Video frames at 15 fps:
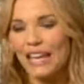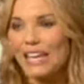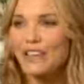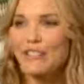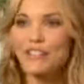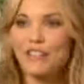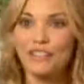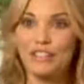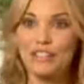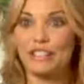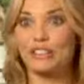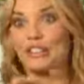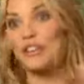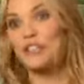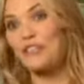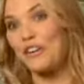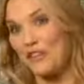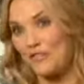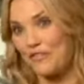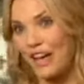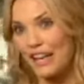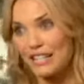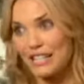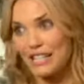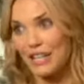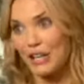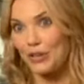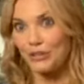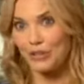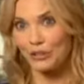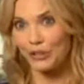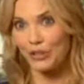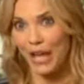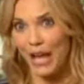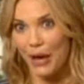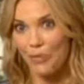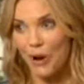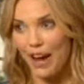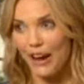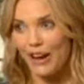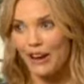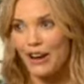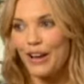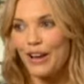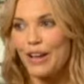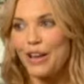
even if it's a little far-fetched and goes a little haywire,